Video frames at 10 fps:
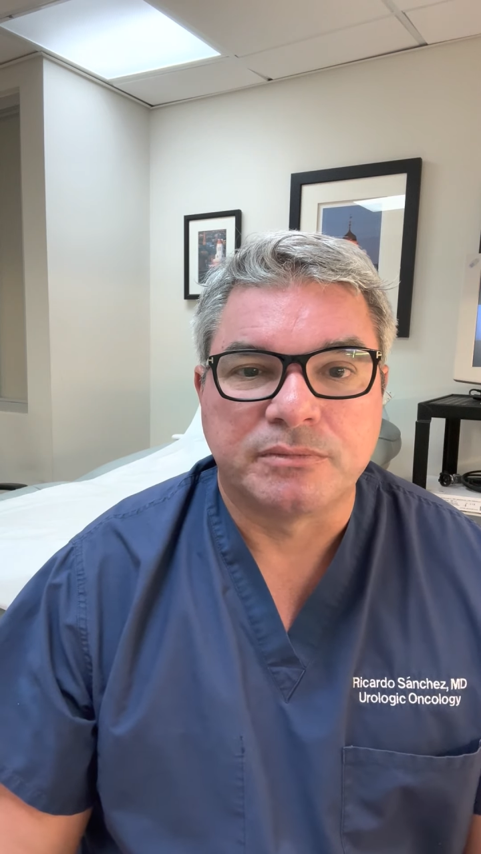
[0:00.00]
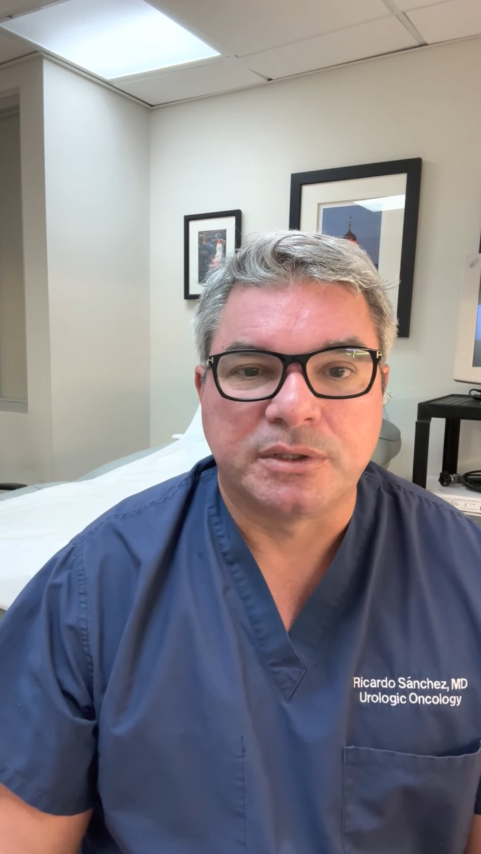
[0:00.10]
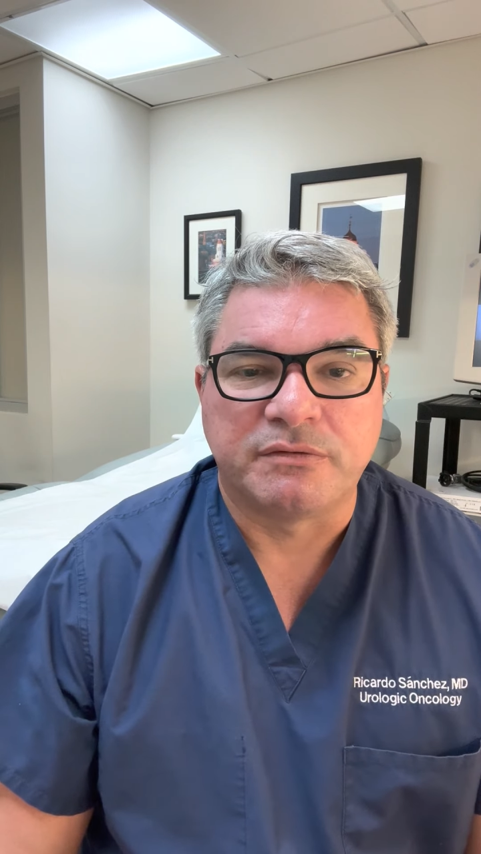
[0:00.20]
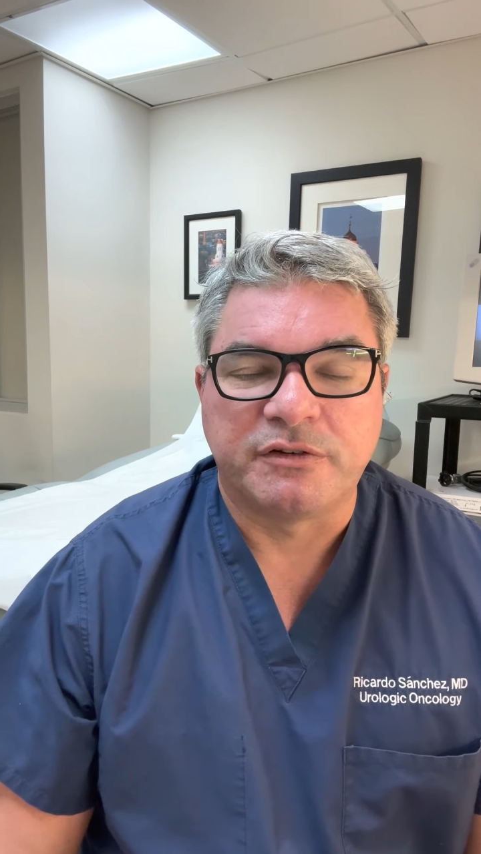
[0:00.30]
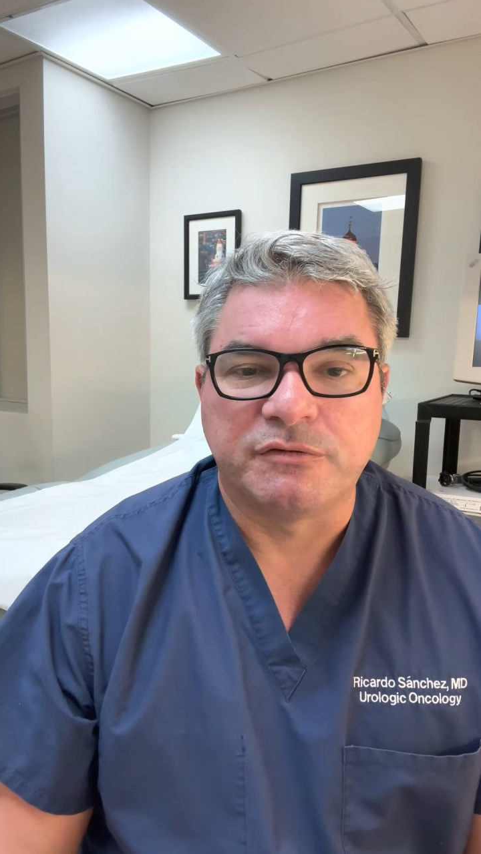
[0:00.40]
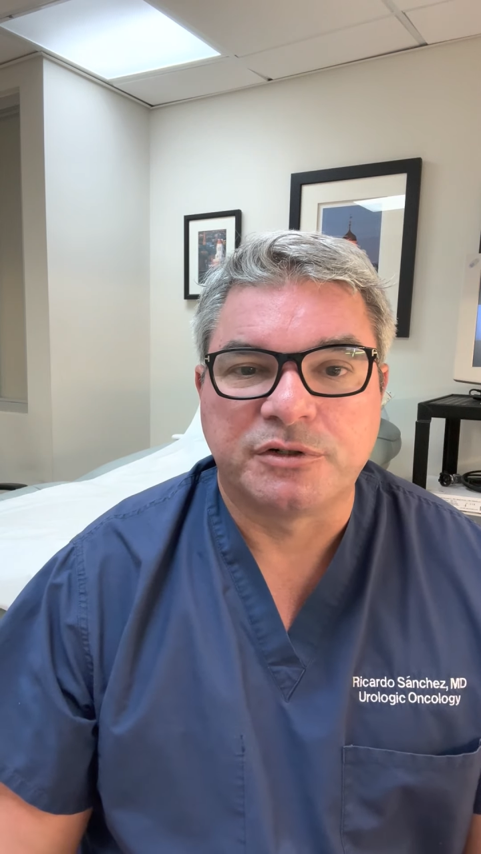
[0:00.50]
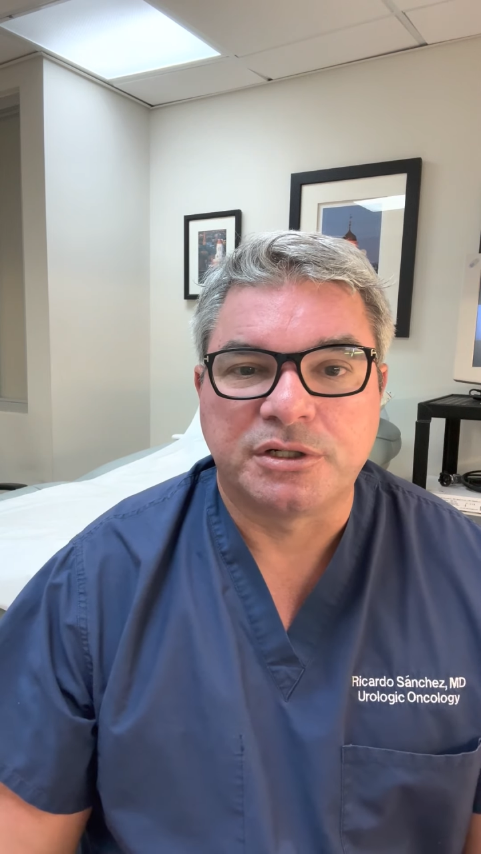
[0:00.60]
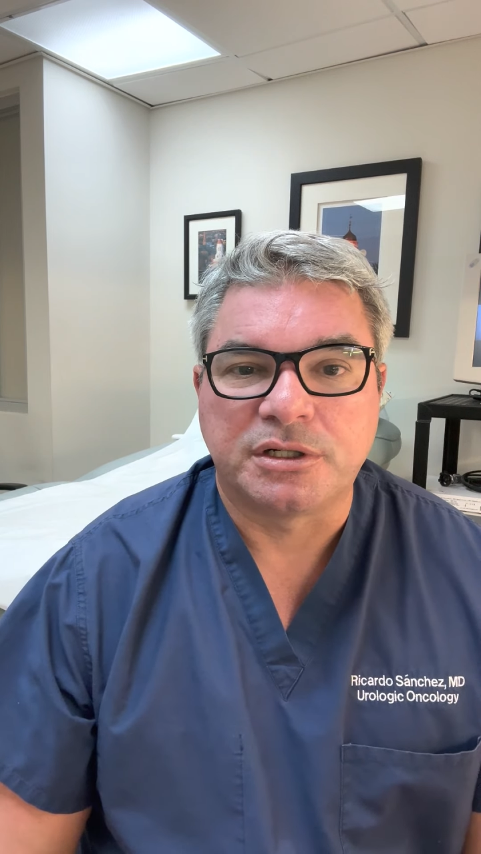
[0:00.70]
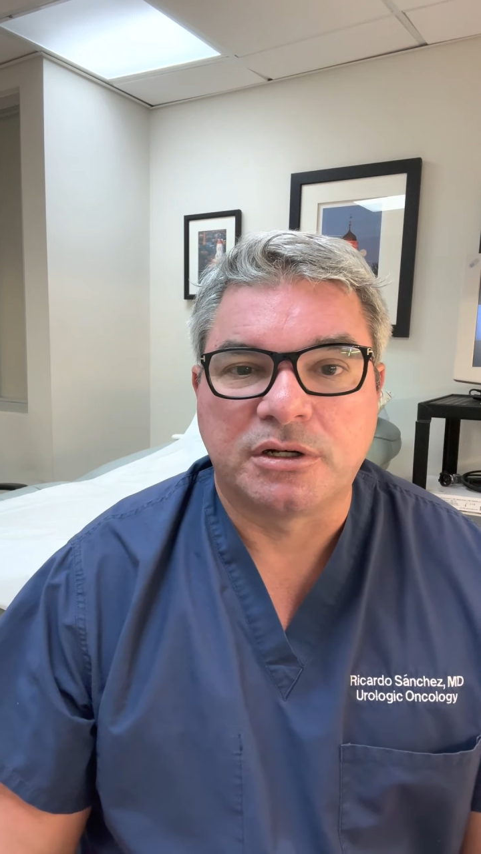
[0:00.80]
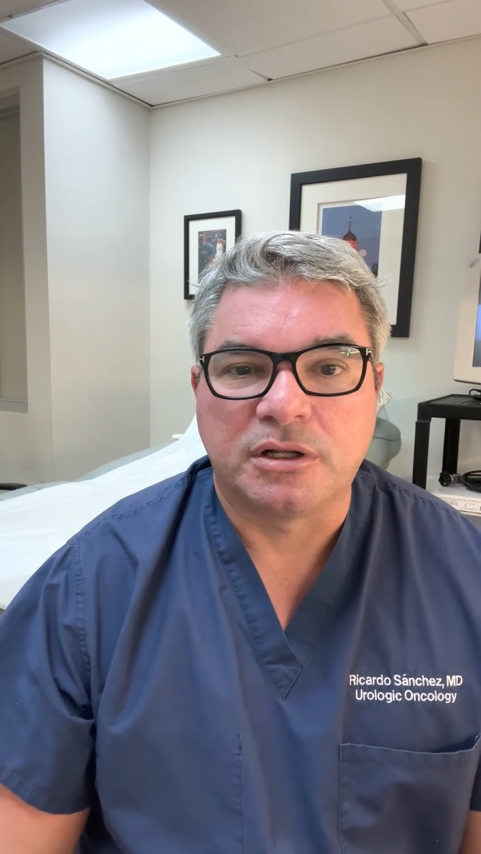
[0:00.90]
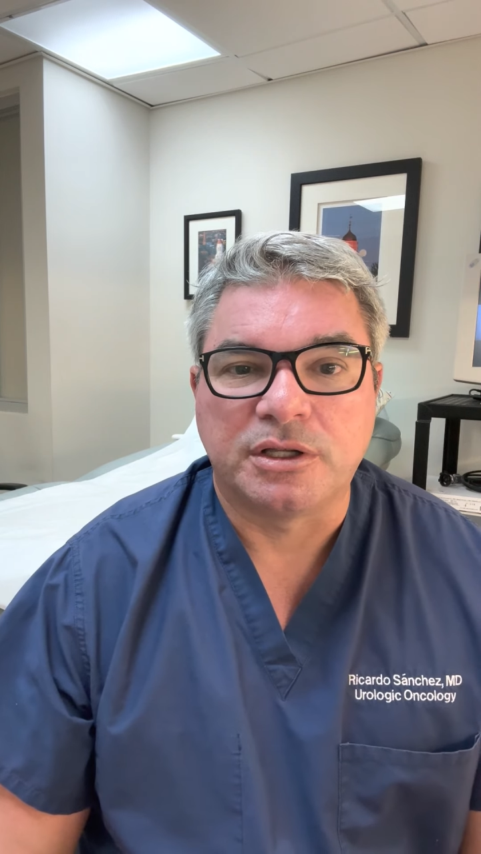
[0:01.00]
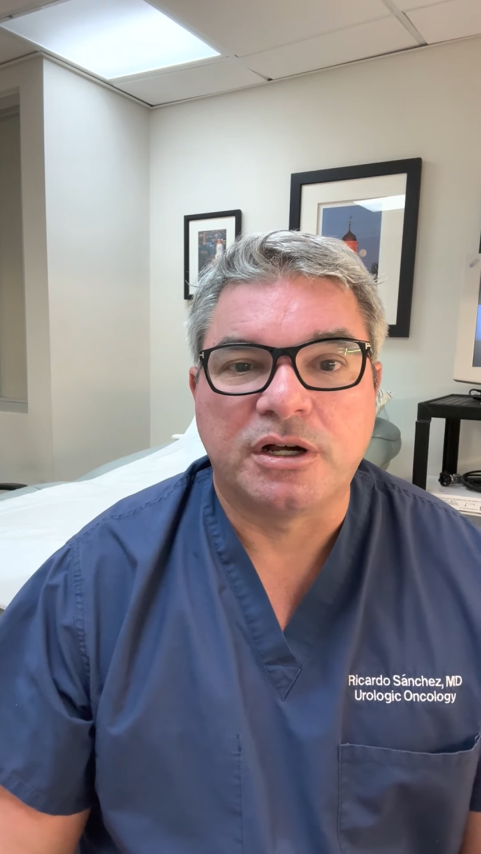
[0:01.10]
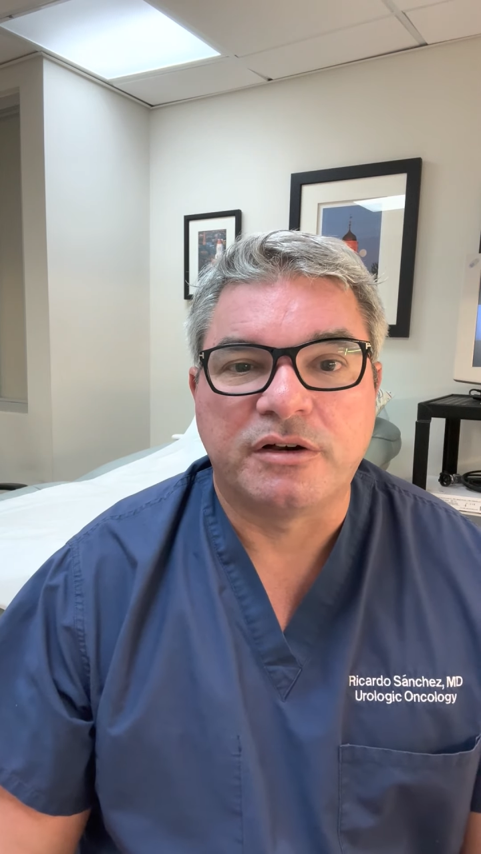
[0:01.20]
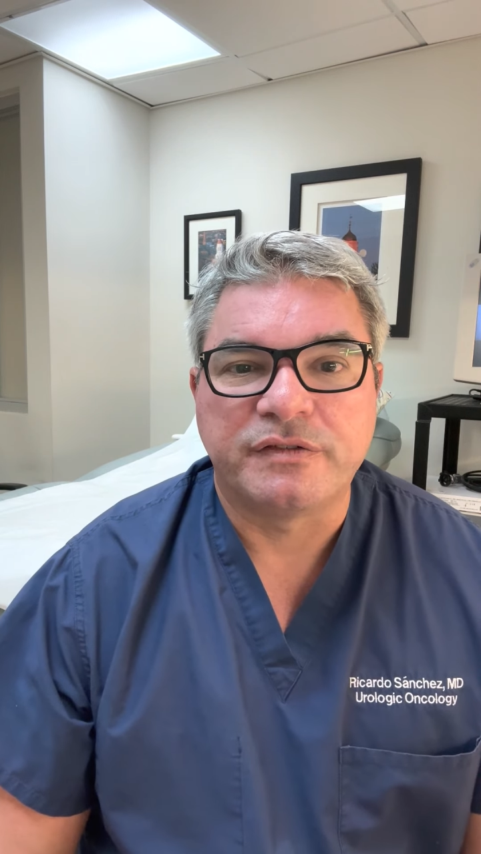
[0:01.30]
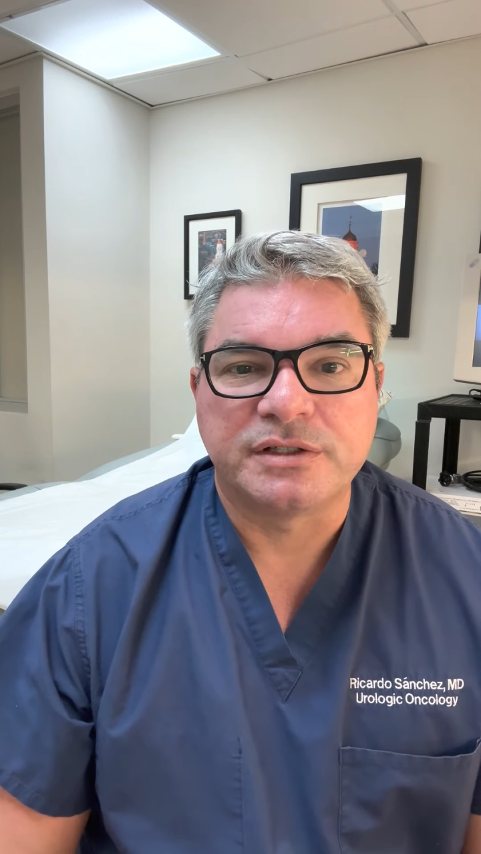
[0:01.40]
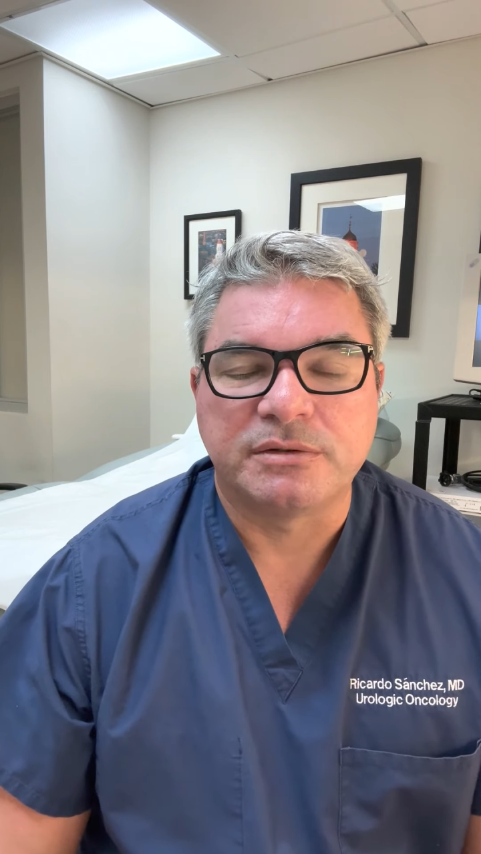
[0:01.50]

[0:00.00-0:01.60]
But feel free to call the office,